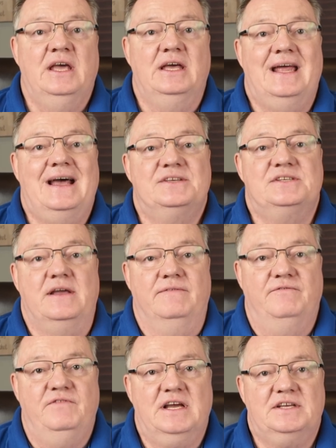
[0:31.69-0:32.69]
It has a
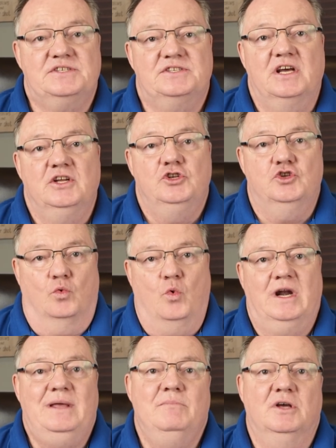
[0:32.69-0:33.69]
fixed
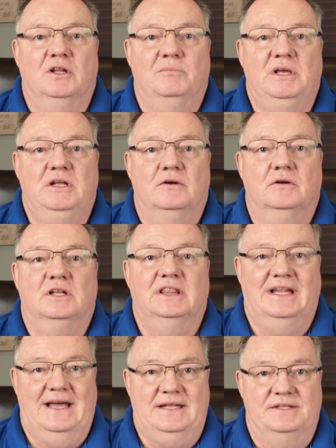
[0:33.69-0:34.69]
20mm
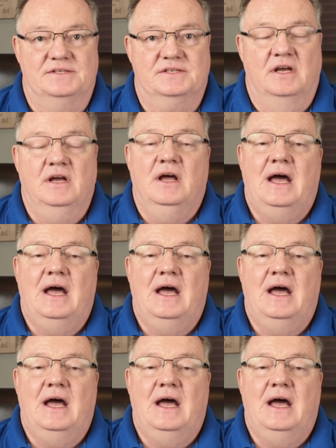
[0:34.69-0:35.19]
lens.